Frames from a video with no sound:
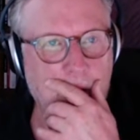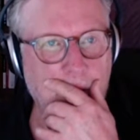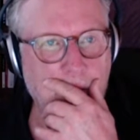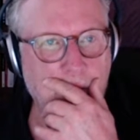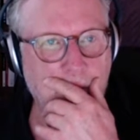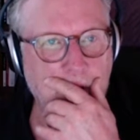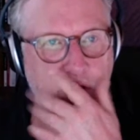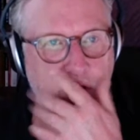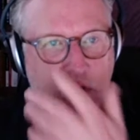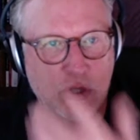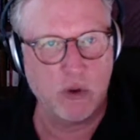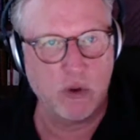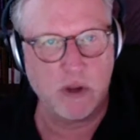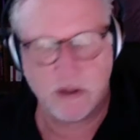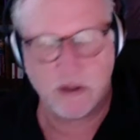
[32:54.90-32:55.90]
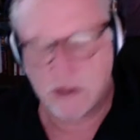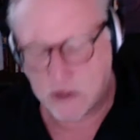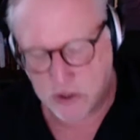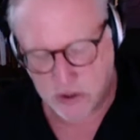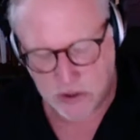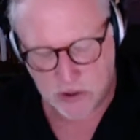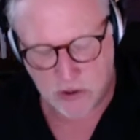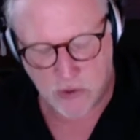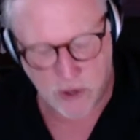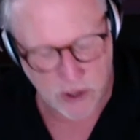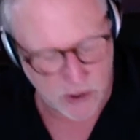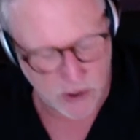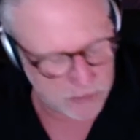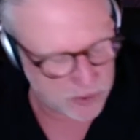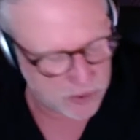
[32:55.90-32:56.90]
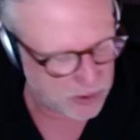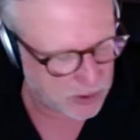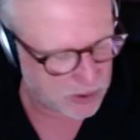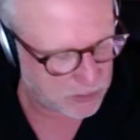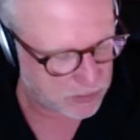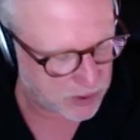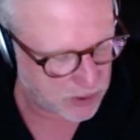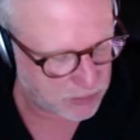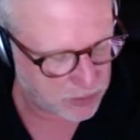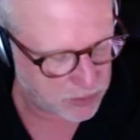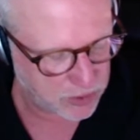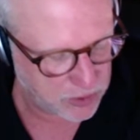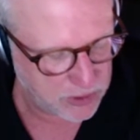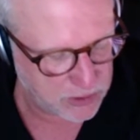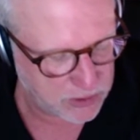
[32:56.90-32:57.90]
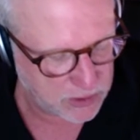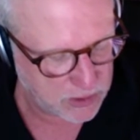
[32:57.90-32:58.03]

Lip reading: he's doing, and he just created a brilliant